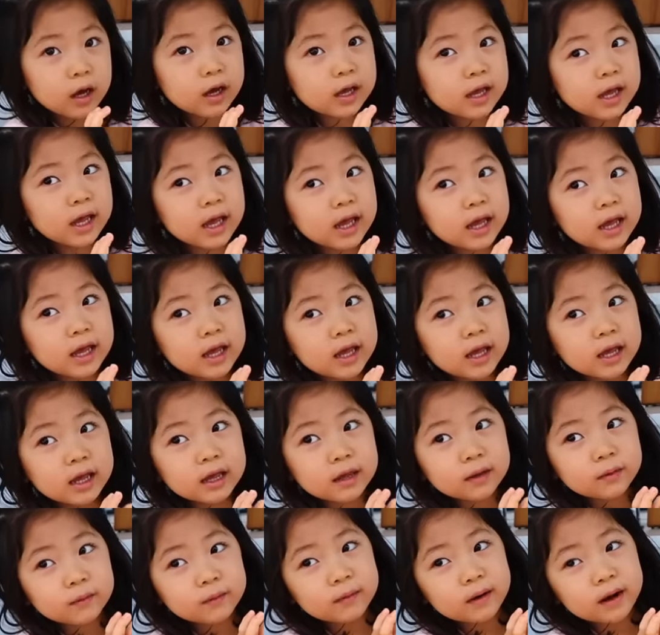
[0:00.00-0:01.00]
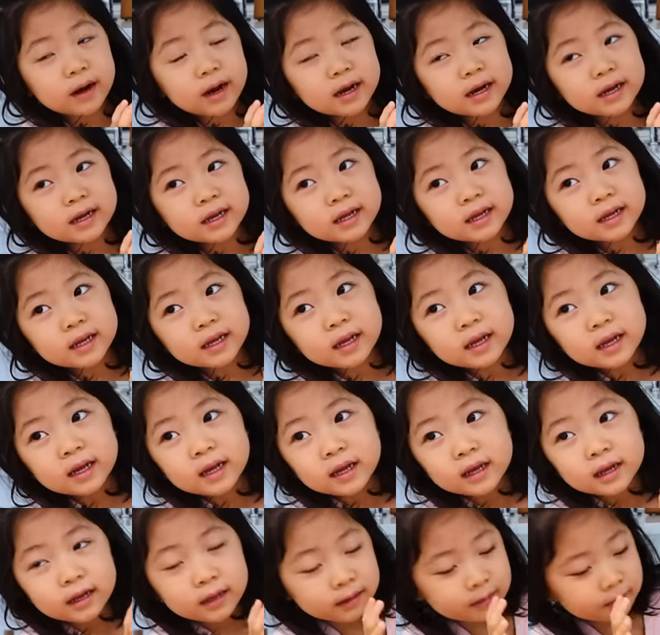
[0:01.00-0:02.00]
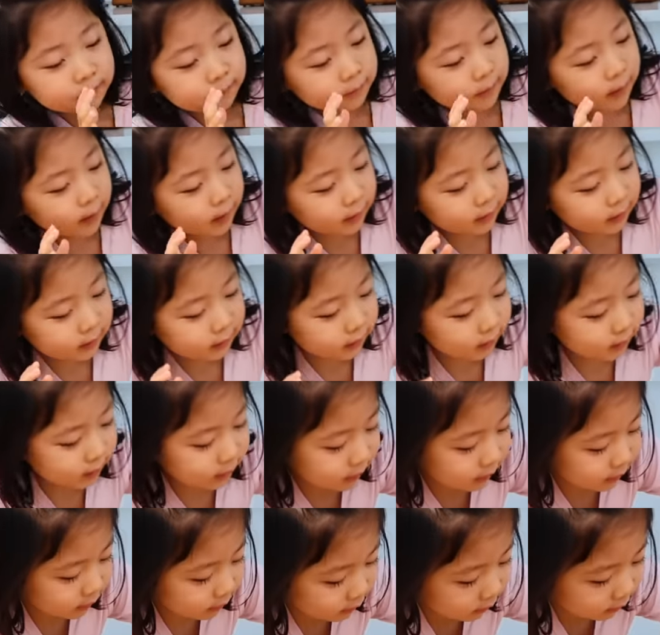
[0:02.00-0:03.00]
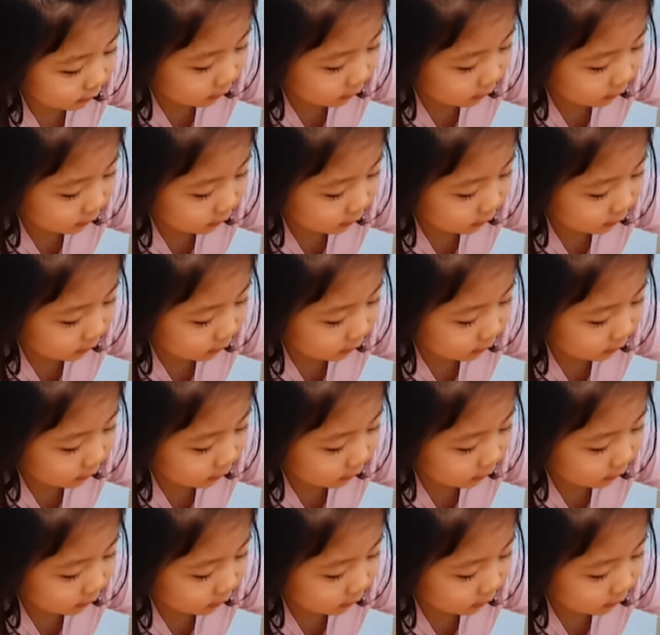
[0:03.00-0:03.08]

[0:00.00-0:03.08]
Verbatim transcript: Okay, ready. My turn.